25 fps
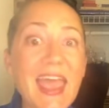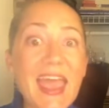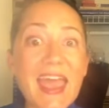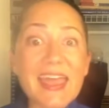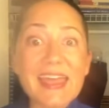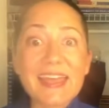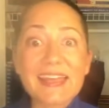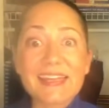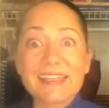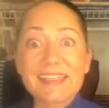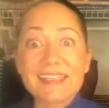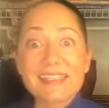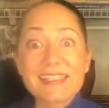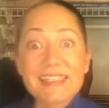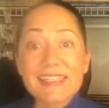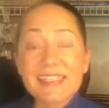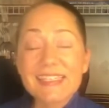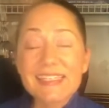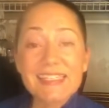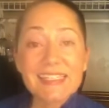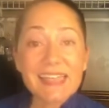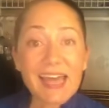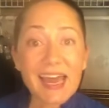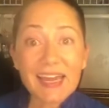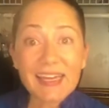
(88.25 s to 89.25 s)
and
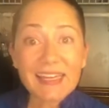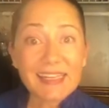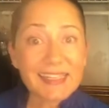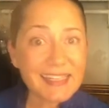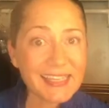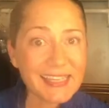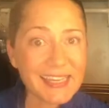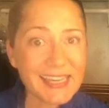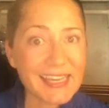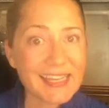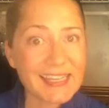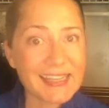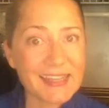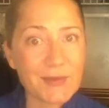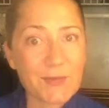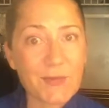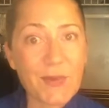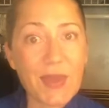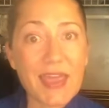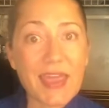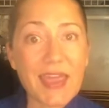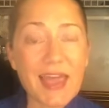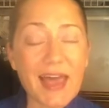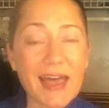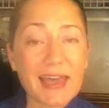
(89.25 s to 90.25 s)
styling it the
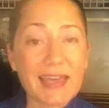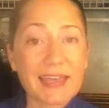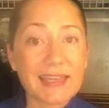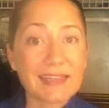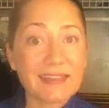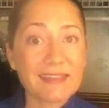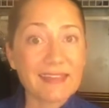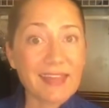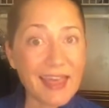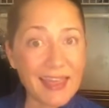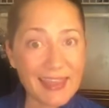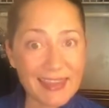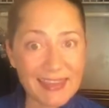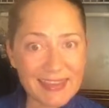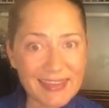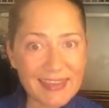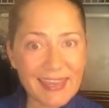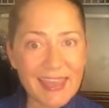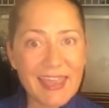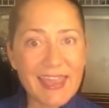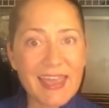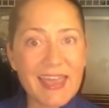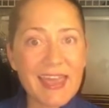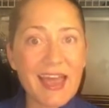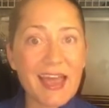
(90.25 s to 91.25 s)
way I like.
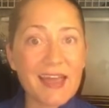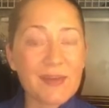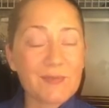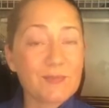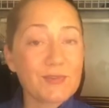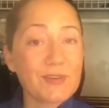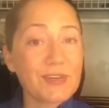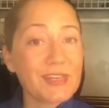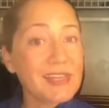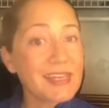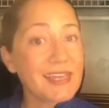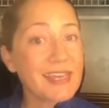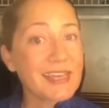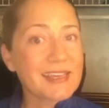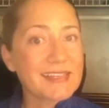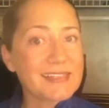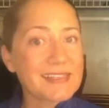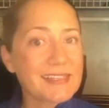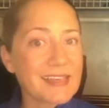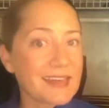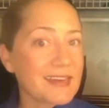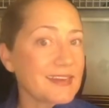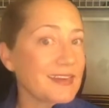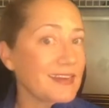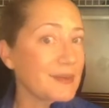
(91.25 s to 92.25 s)
I'm really
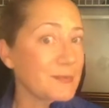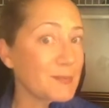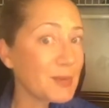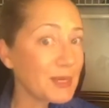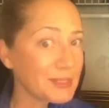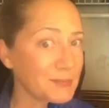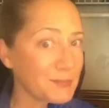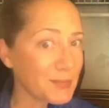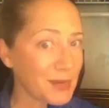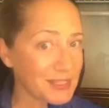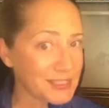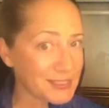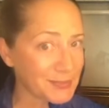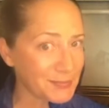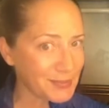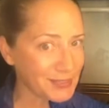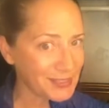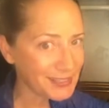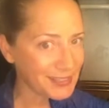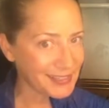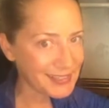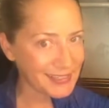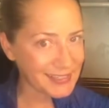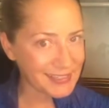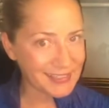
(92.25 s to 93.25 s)
excited about the
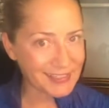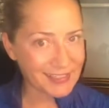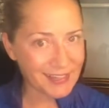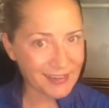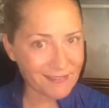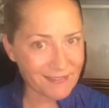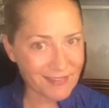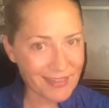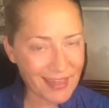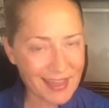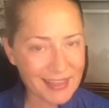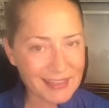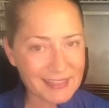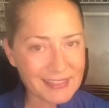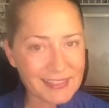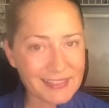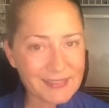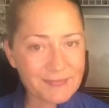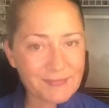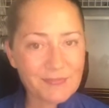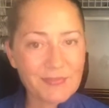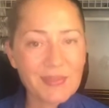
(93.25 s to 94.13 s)
possibilities of that.